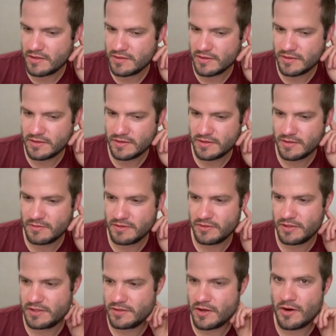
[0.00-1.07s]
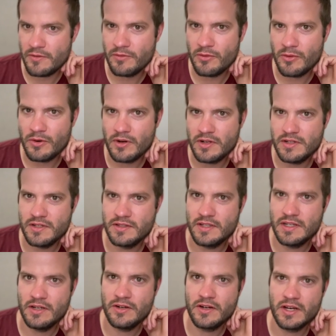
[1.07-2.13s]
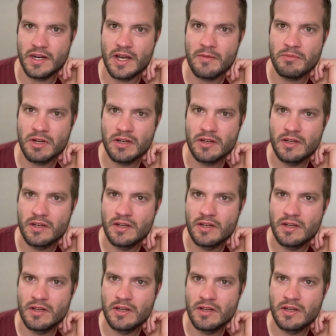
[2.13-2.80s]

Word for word: So it's essentially solved for. You just need to hook it up.